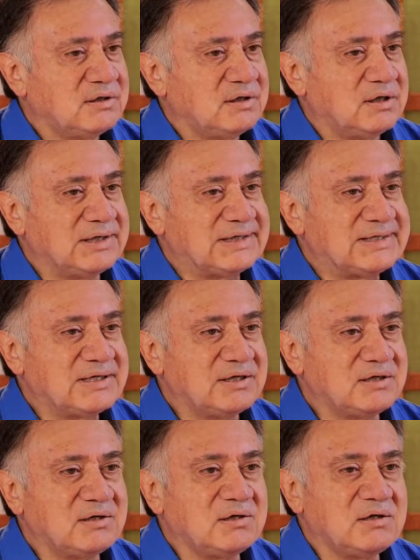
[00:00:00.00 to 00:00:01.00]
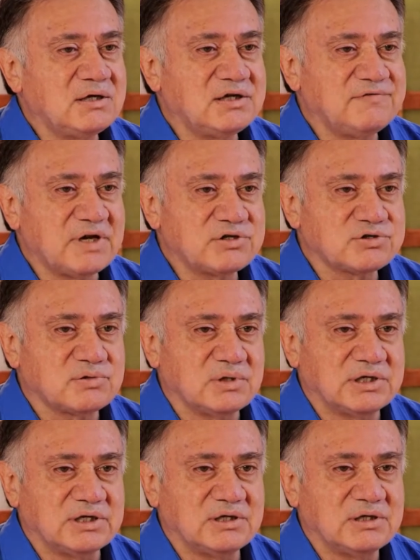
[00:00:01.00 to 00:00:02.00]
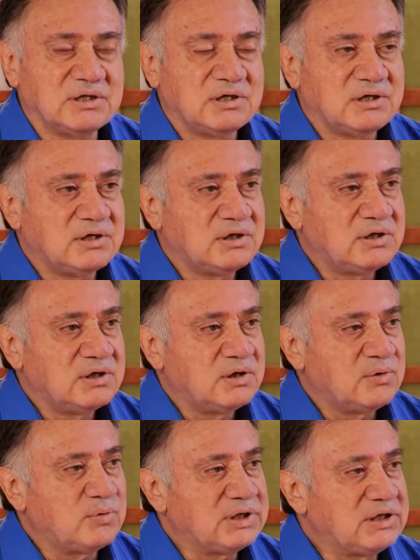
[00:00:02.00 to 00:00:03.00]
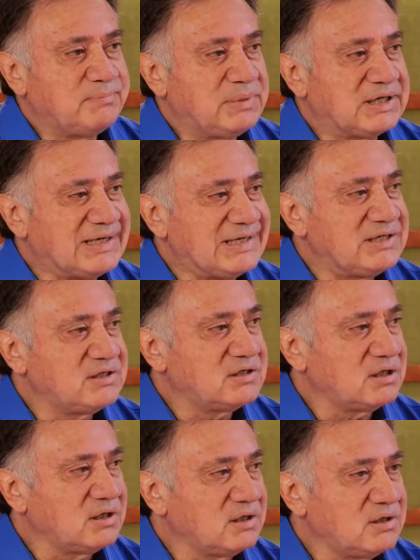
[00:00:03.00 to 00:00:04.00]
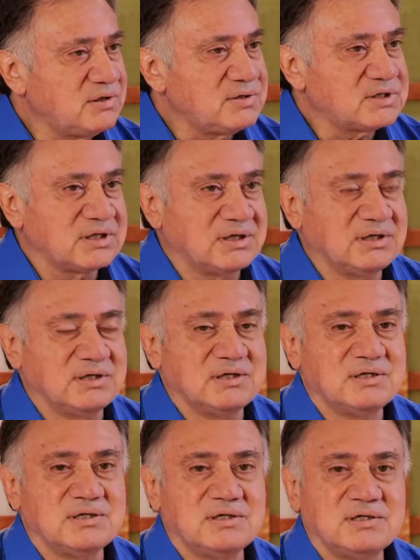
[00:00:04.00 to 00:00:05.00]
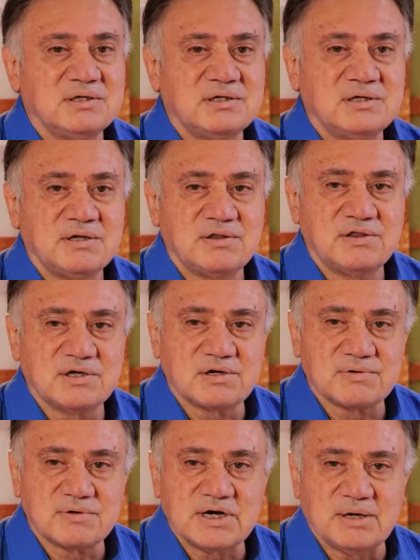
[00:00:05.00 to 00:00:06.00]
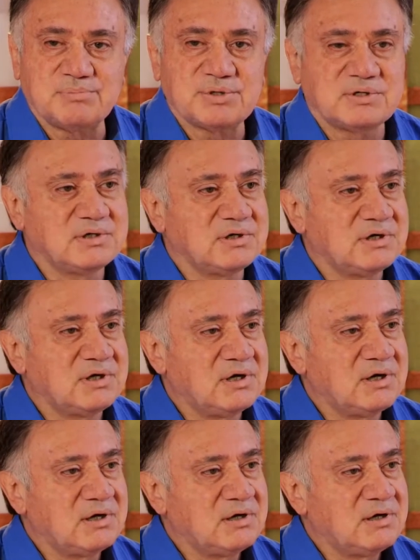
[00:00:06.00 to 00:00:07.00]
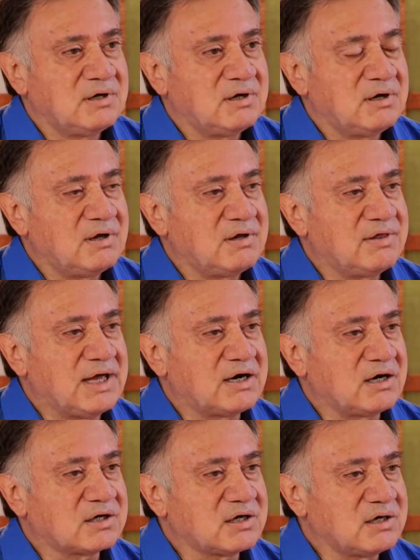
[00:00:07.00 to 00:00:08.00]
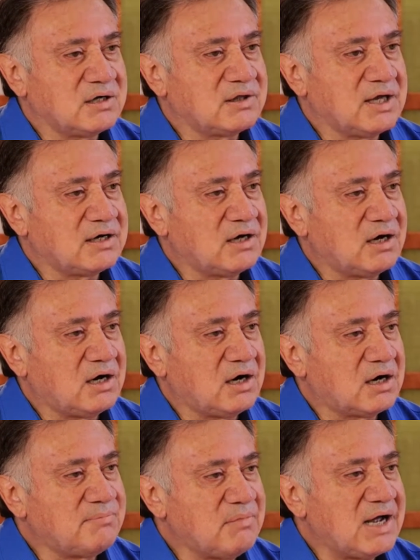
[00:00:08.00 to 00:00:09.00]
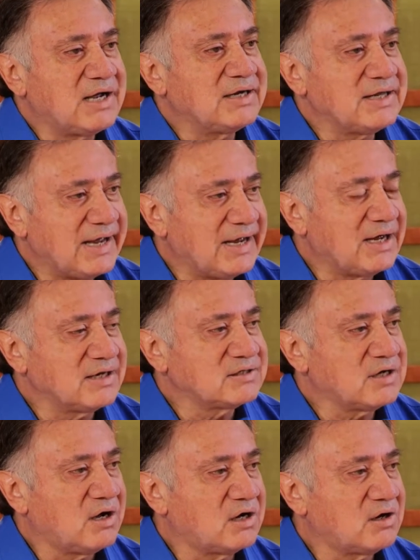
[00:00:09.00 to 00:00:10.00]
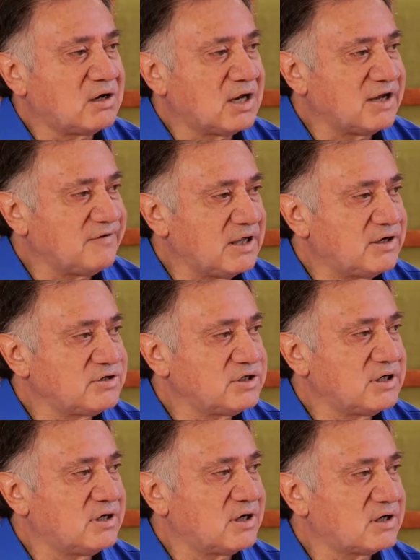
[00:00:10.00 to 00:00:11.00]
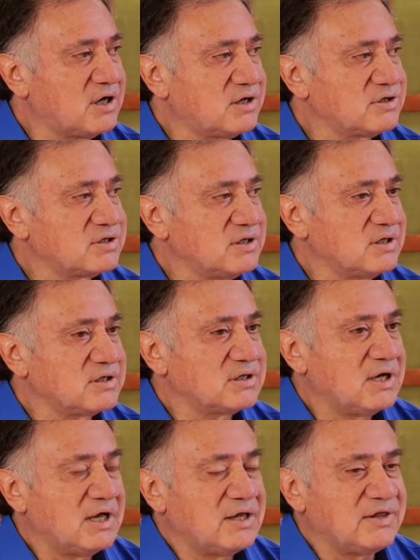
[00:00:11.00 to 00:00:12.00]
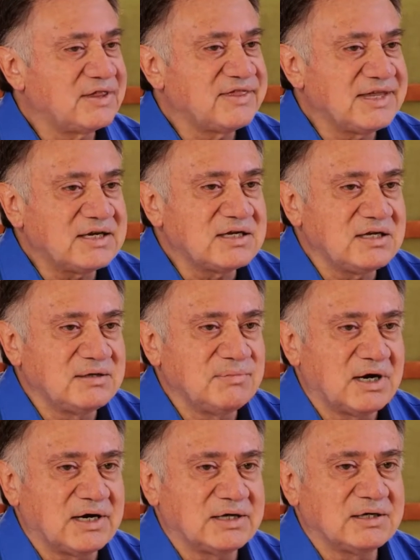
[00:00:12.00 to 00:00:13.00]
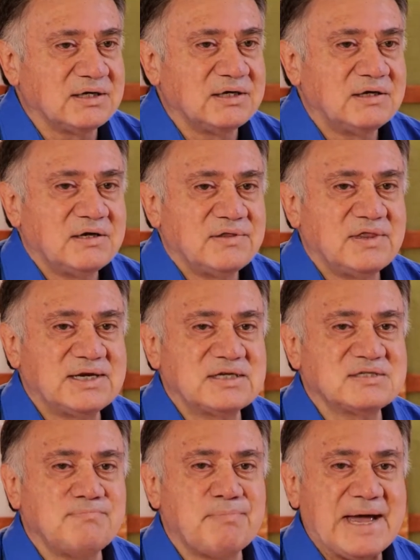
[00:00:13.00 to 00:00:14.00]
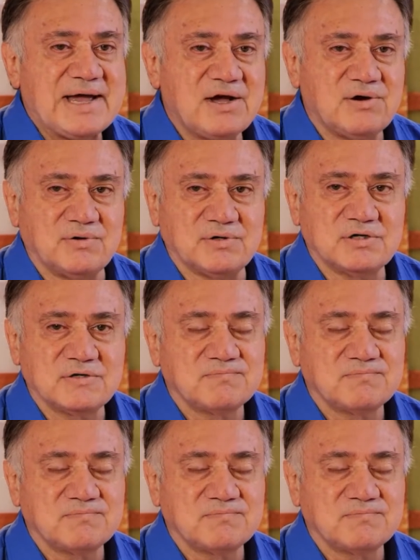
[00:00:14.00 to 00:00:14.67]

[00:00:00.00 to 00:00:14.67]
until eventually we begin to loosen the grip that our mind has on our life energy and our consciousness. The thinking mind that is bound